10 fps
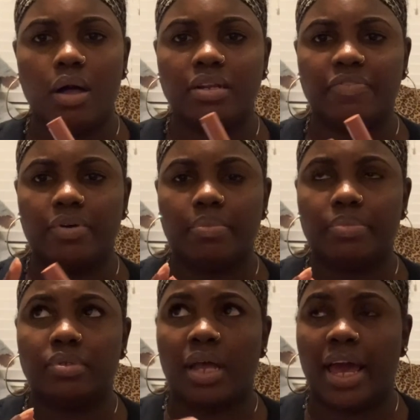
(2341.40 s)
of them.
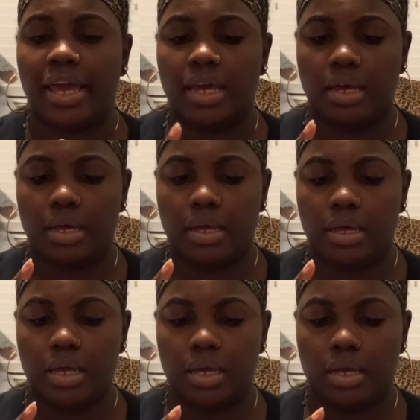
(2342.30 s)
Like,
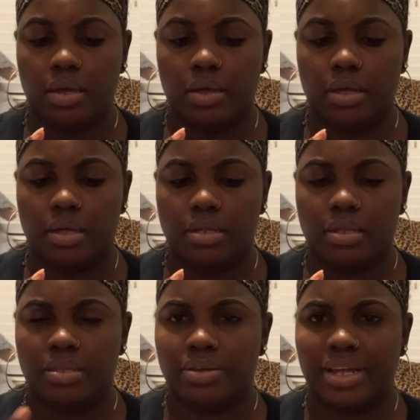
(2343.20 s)

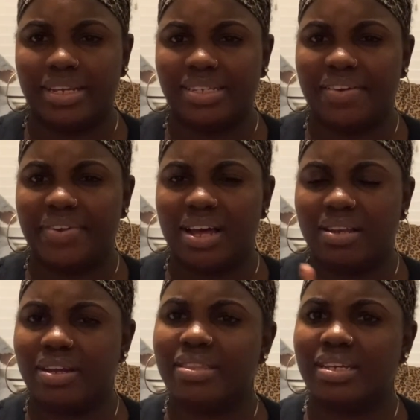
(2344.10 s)
they're like $7,
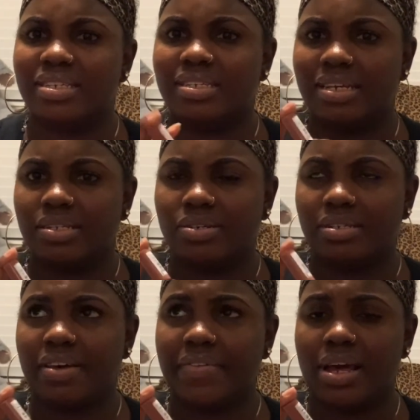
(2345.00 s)
I think $6 or
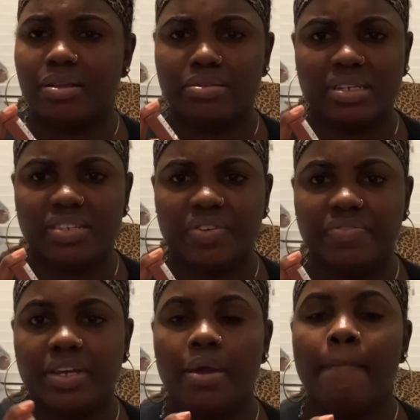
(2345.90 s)
$7,
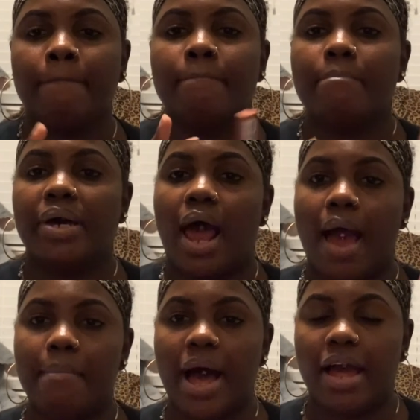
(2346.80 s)
$6.50. But I
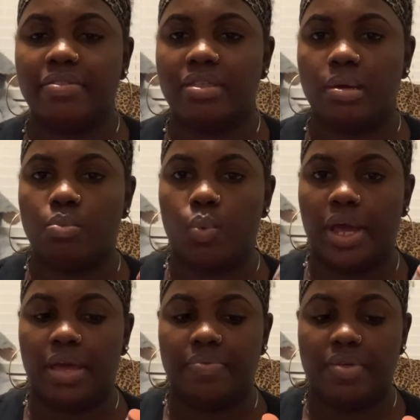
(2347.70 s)
buy them
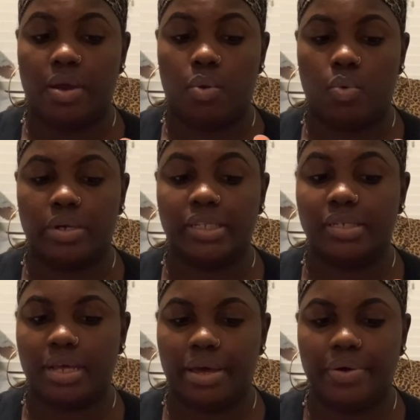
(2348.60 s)
when they're on
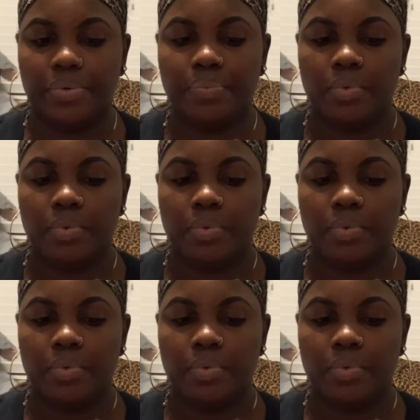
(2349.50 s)
sale